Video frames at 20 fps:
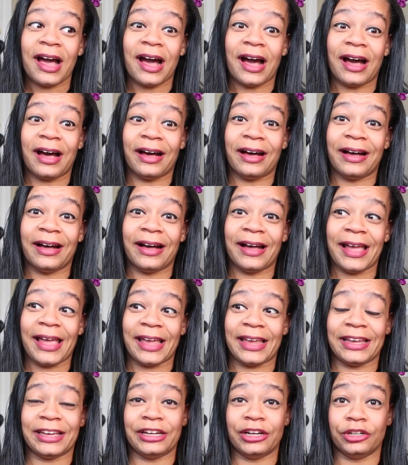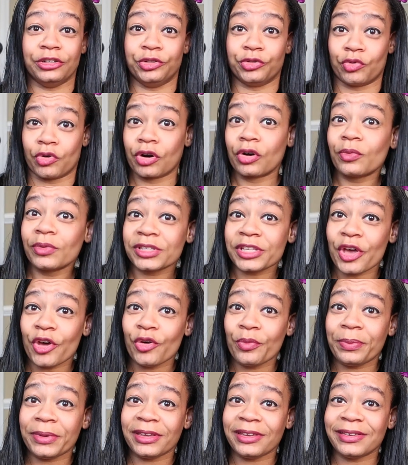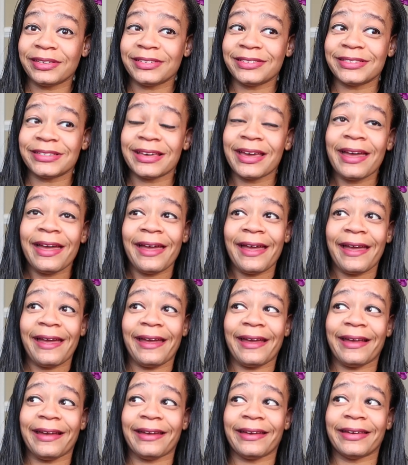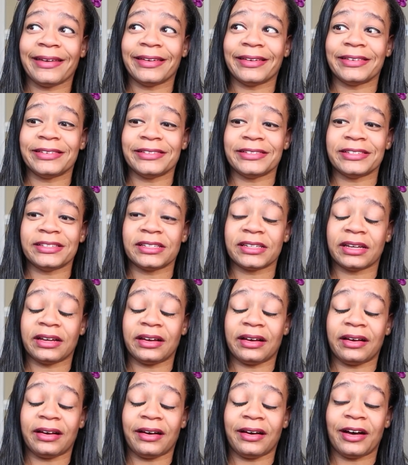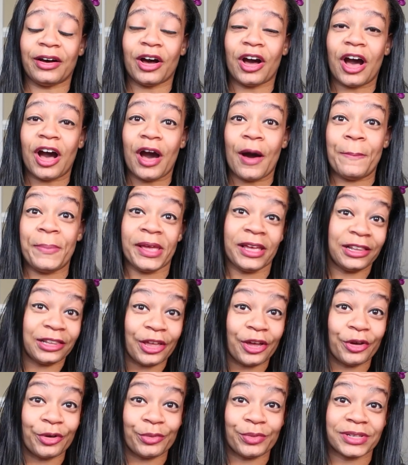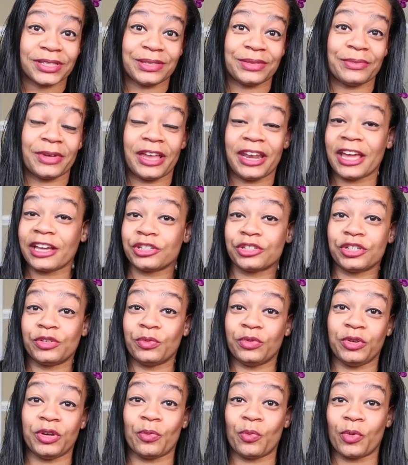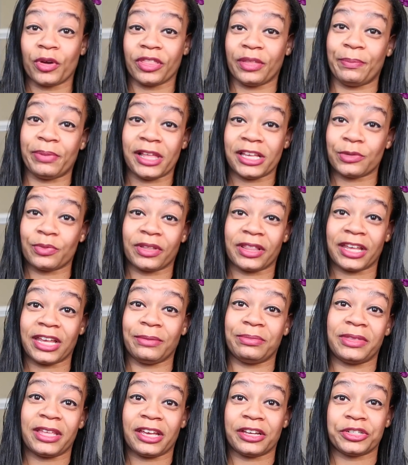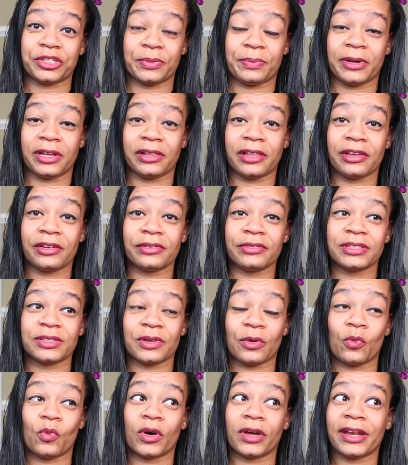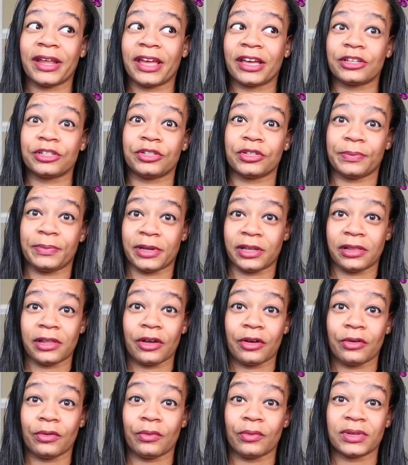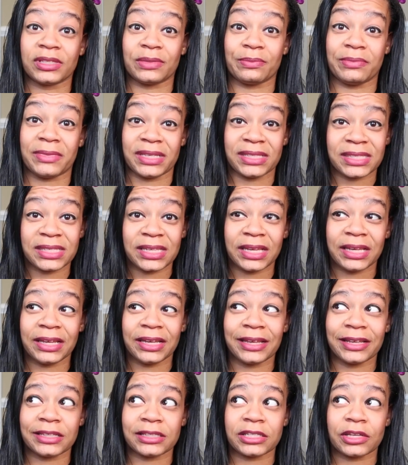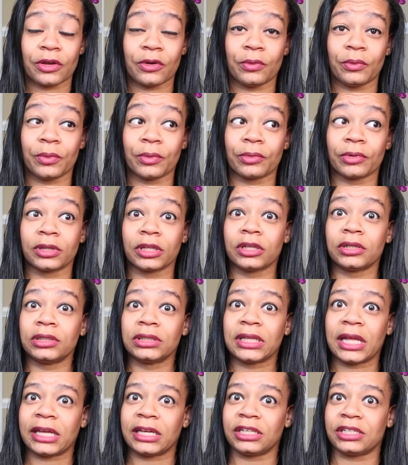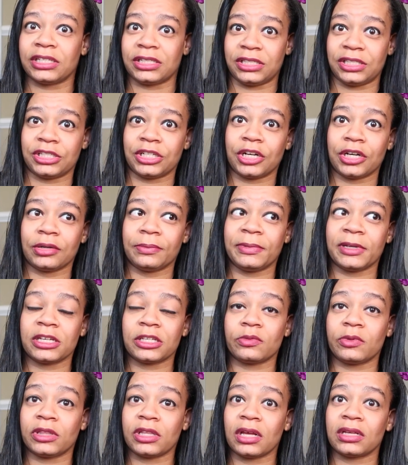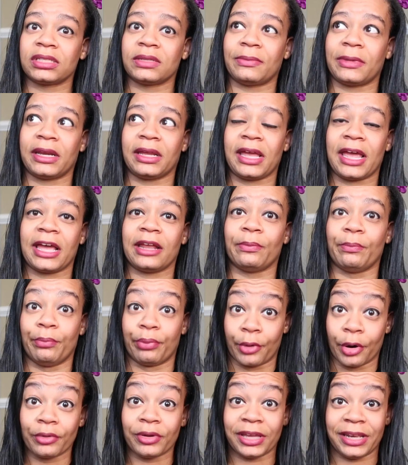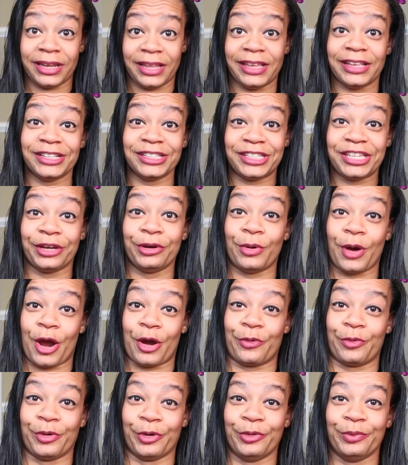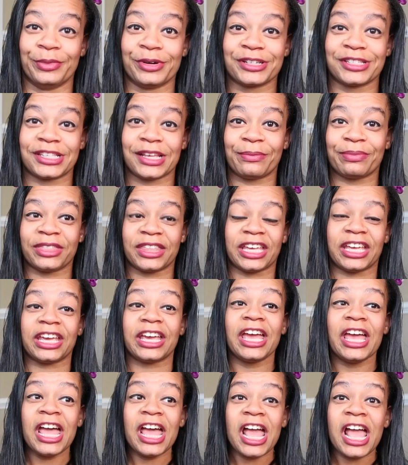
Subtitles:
and a drawer was open, and a pillow was an extra, where the place where they keep the extra pillows, one extra pillow was missing. And so we were a little like disturbed because we thought somebody had broken into our room or something.